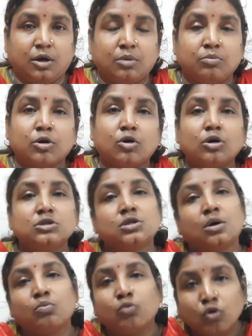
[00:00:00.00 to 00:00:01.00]
because
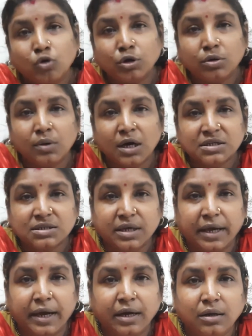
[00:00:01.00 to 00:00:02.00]
the more you are
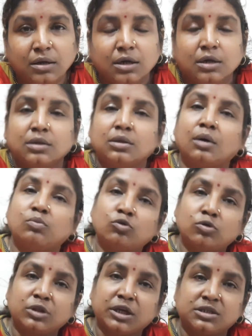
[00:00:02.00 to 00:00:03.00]
scared, the
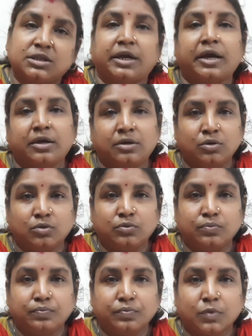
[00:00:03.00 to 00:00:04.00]
more they scare you.
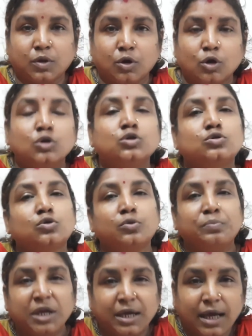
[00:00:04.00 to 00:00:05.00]
So
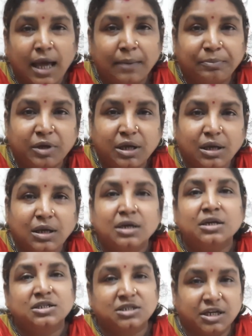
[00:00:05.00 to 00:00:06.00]
be happy,
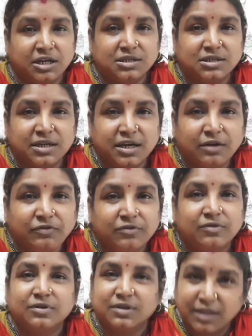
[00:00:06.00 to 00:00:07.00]
stay safe.
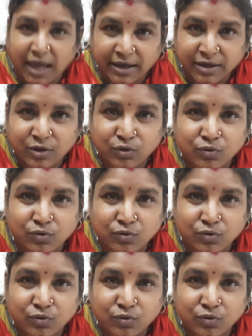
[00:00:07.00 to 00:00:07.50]
Thank you.